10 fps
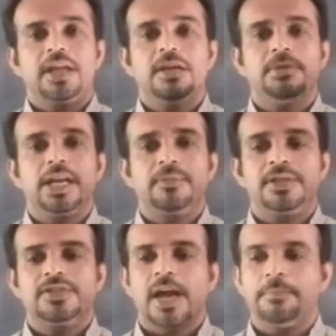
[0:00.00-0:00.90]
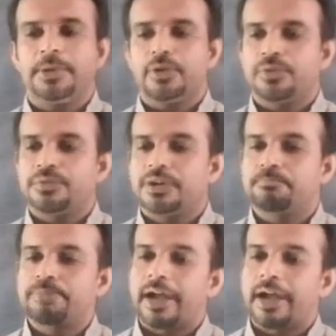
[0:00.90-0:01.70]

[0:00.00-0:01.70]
and he became the champion of